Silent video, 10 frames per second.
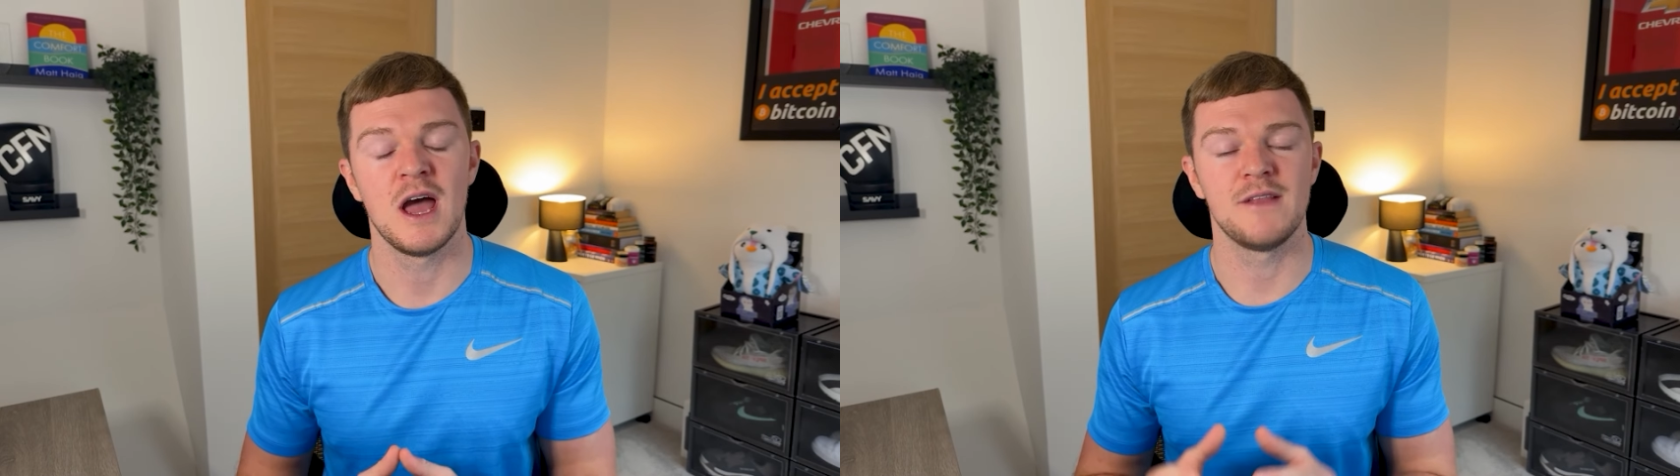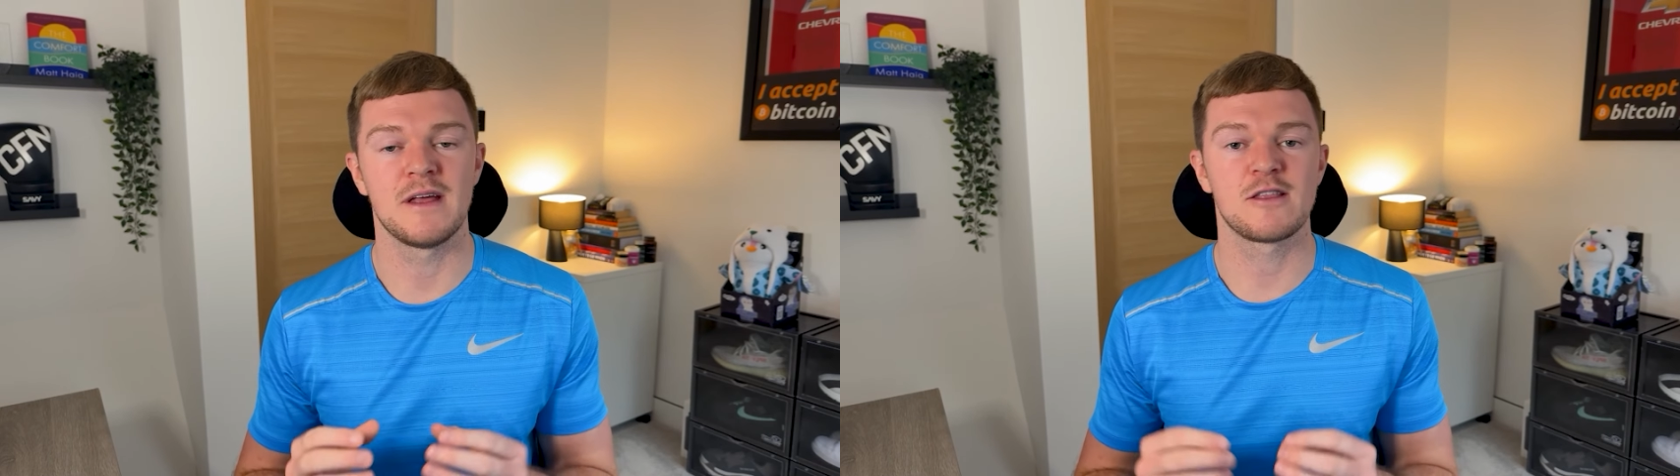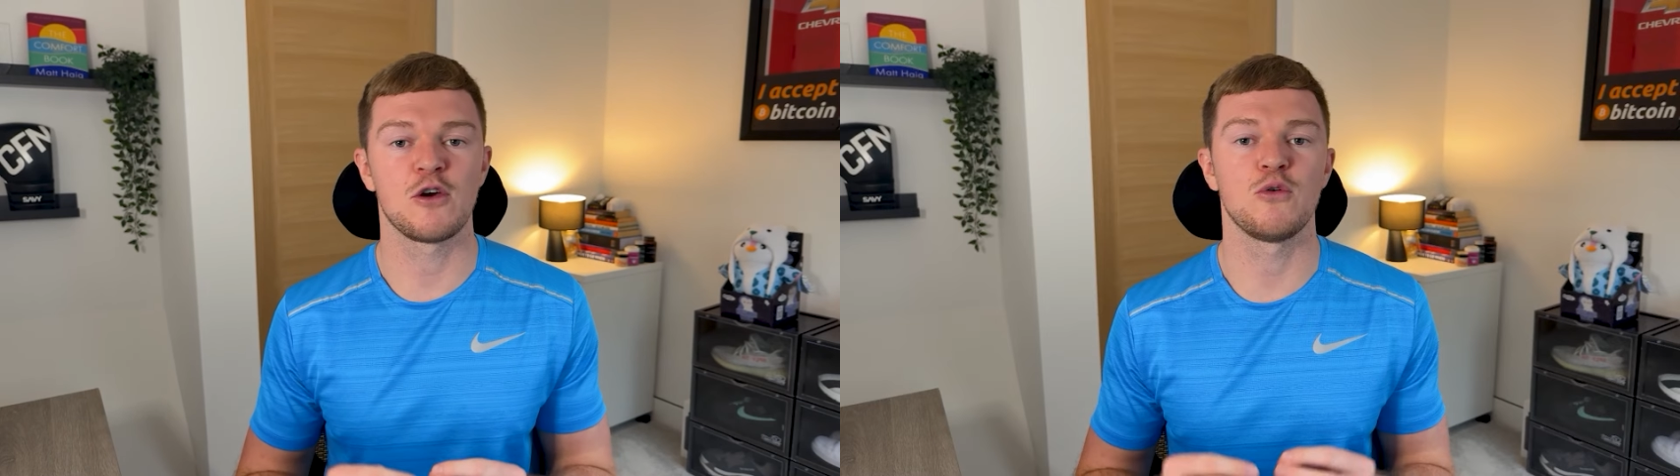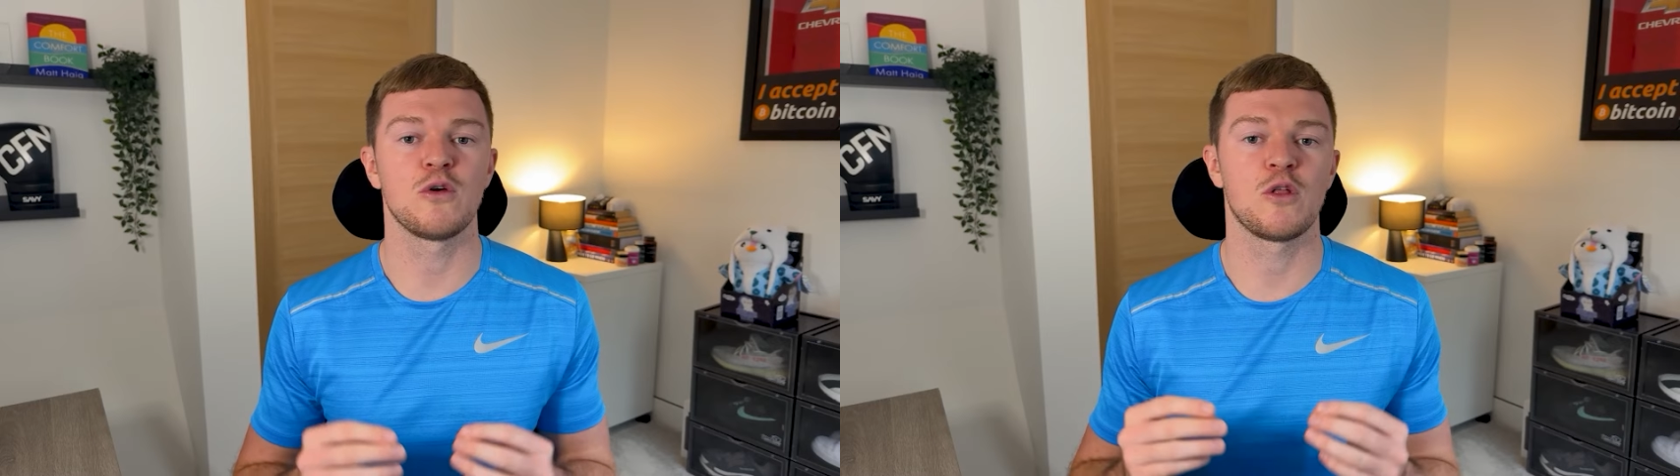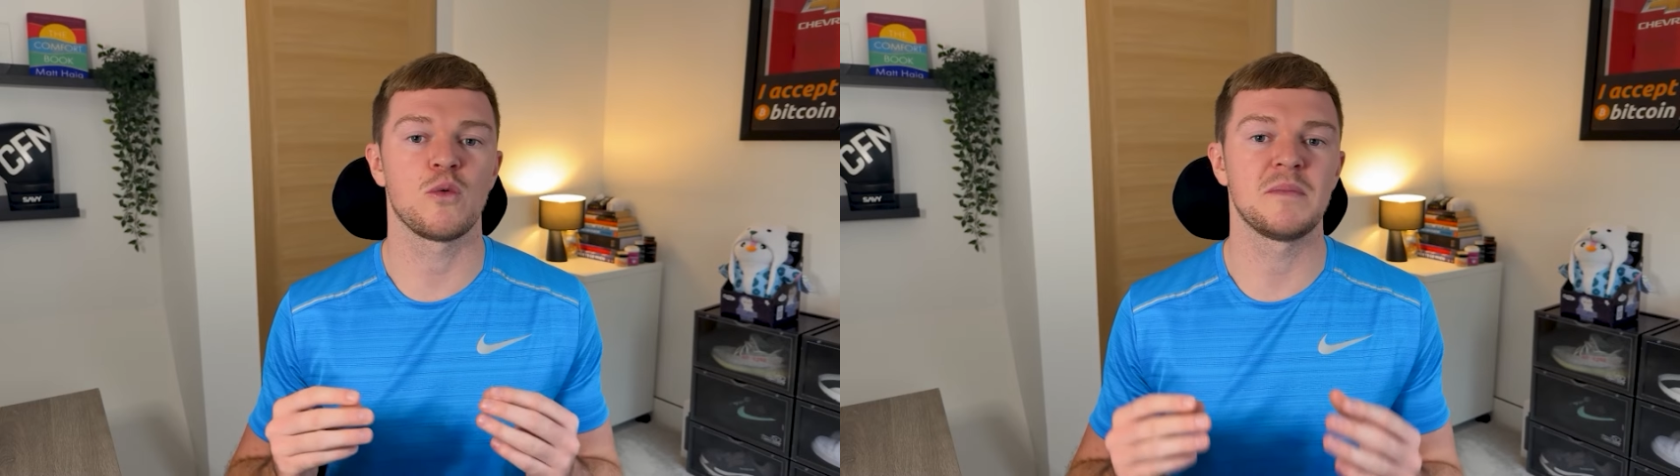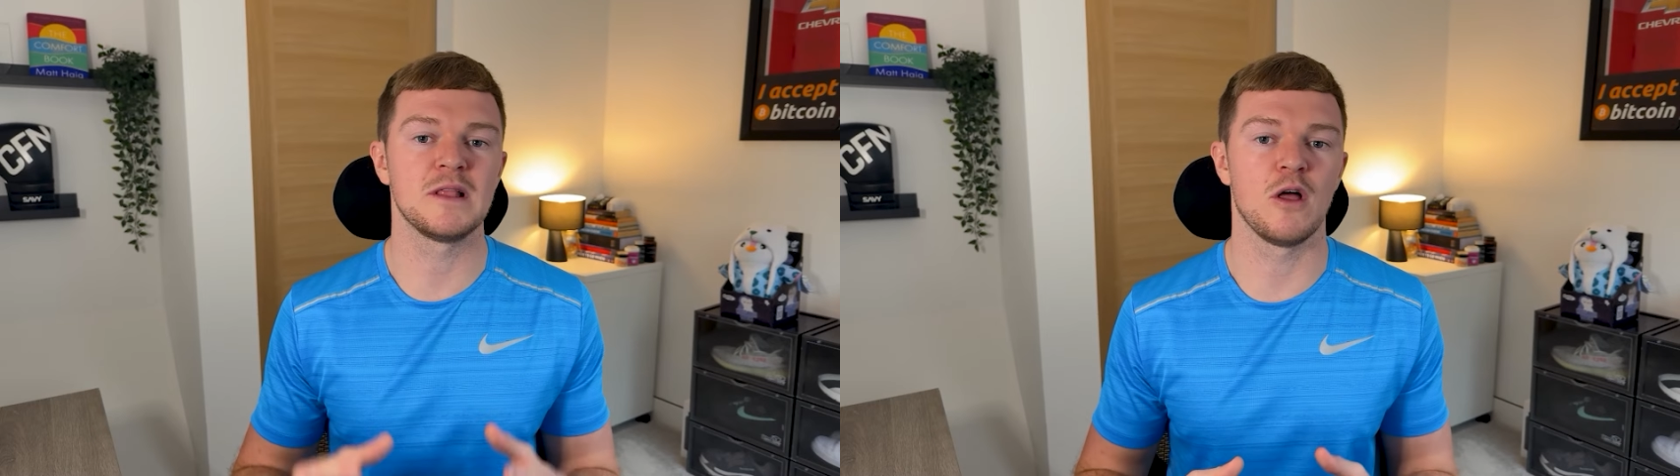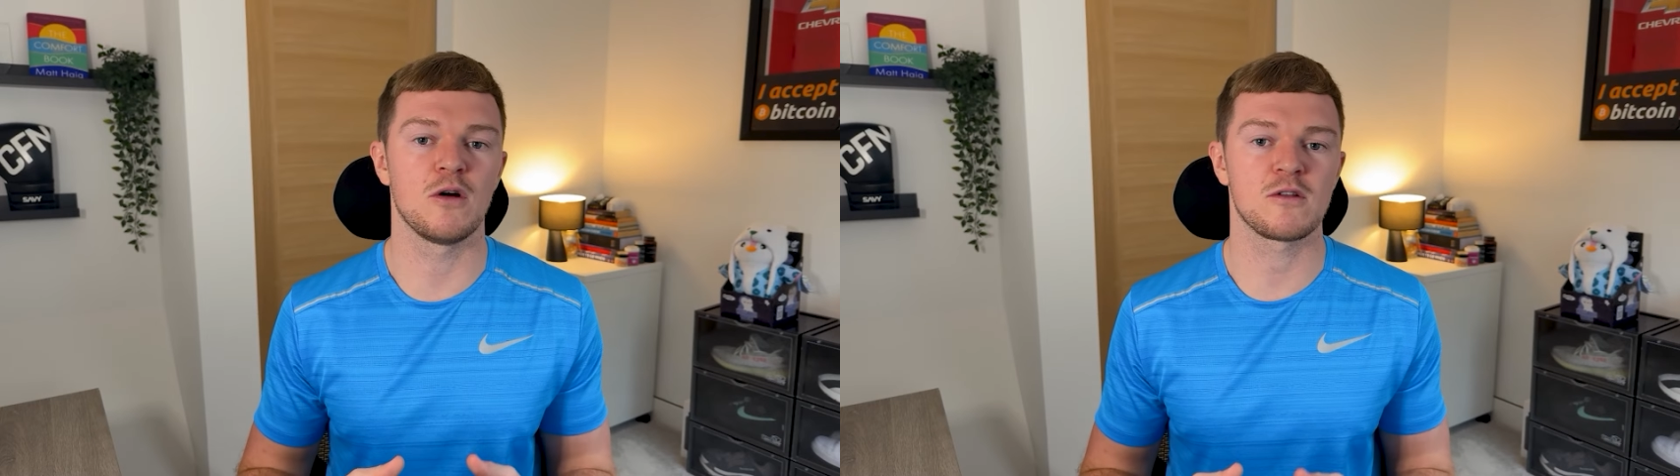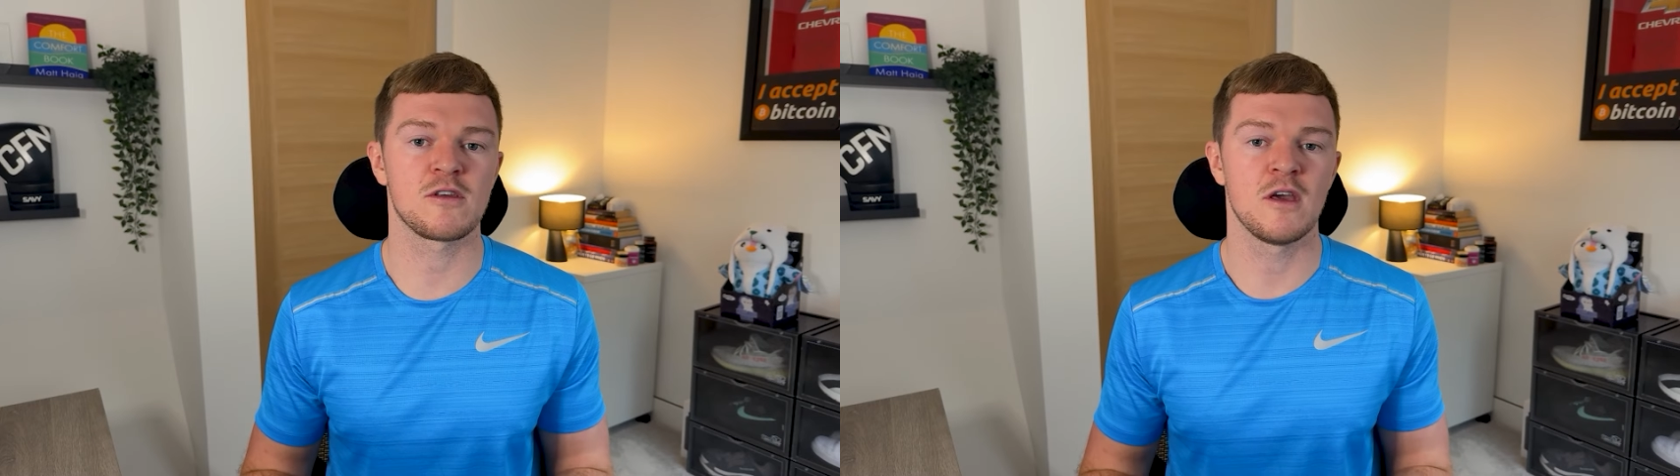and their tokens will be
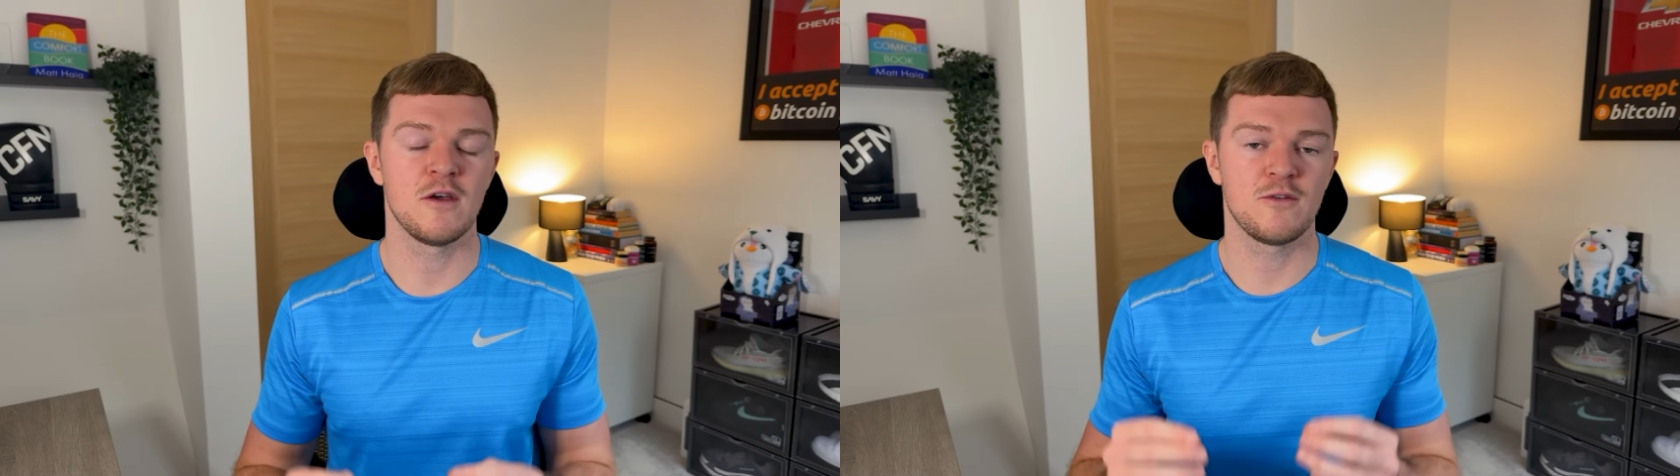locked